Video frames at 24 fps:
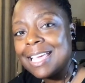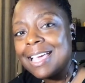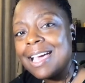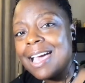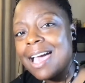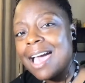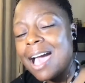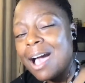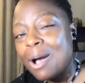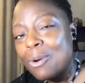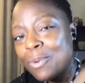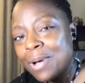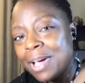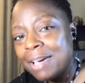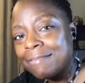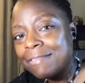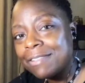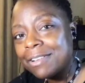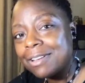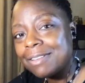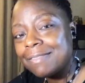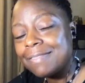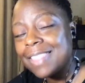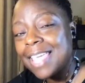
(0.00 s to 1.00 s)

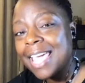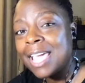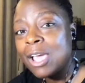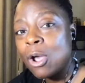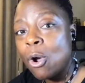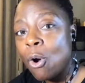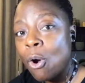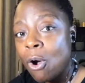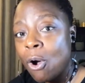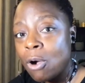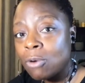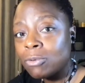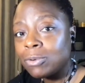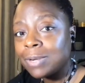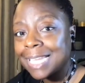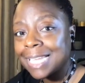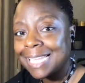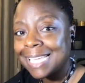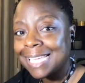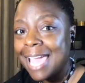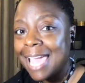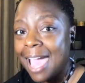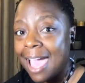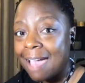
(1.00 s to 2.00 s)
However, they
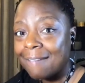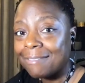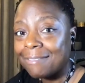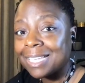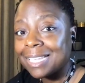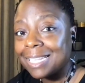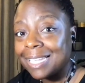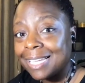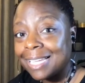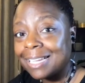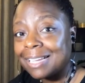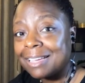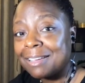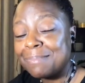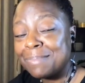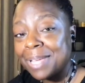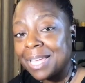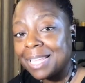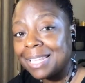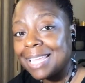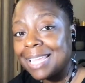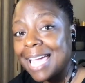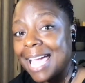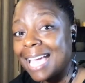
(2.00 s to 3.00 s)
already have Clint
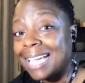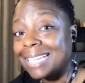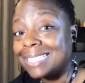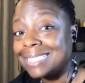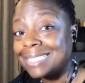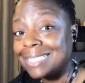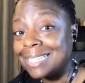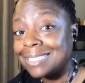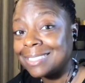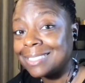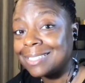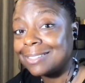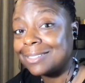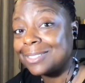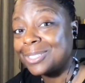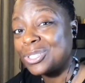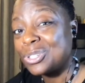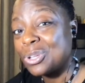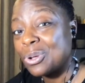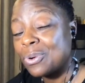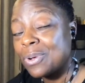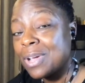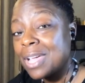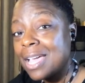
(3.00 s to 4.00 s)
Capella at center,
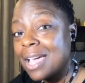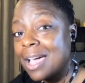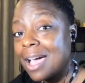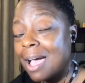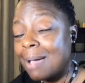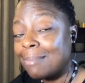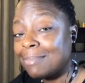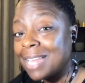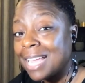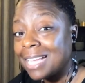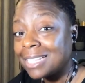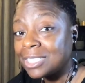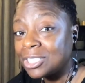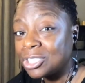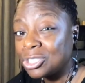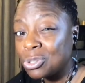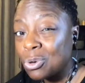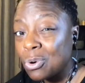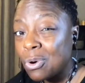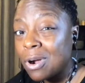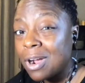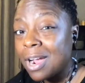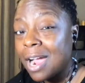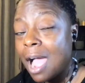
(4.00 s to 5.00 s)
so I'm not
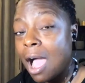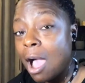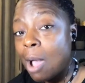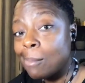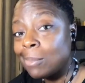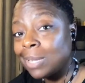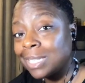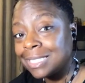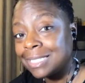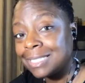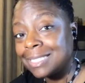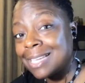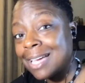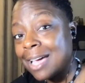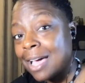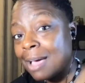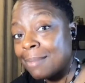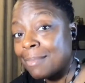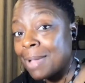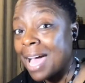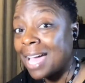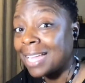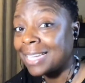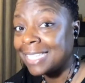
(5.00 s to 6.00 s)
sure how much
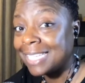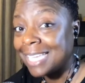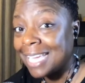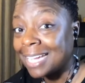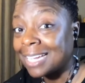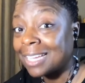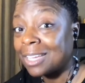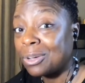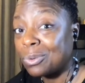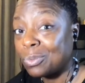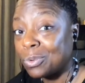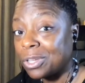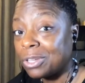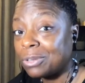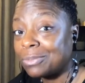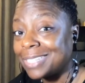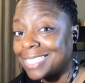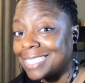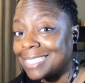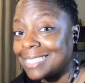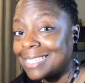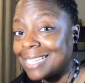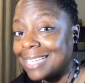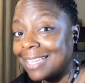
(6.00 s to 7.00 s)
time Onyeka will
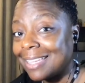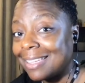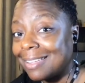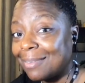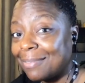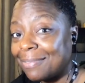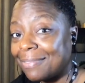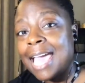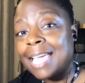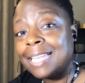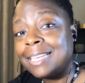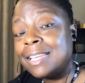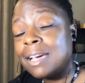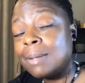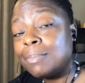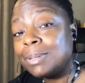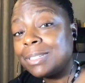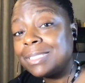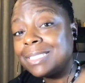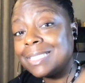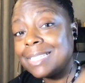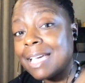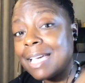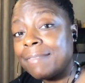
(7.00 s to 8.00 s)
receive. At number
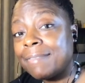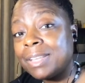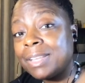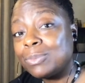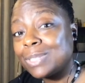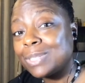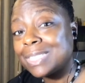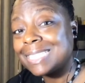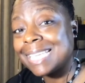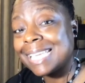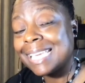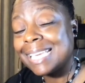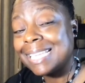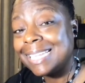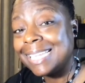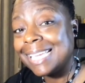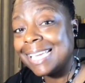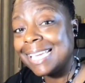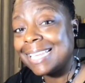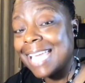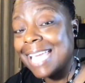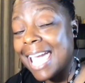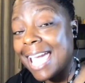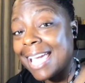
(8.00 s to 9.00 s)
seven was
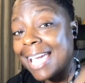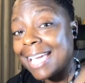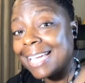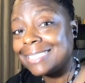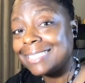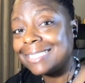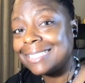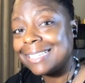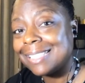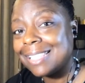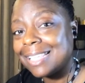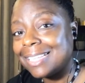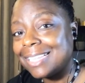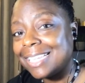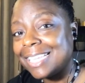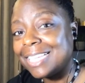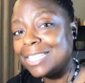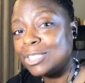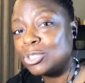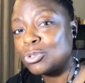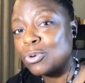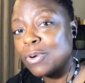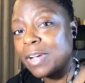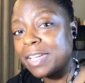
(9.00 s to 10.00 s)
Killian Hayes to the
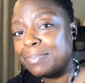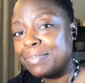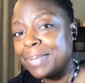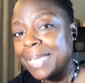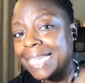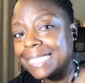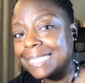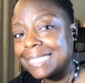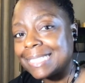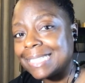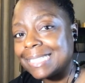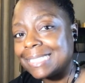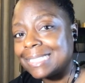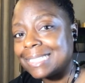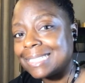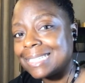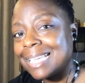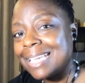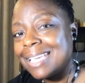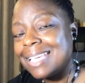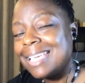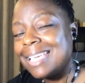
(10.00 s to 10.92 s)
Detroit Pistons.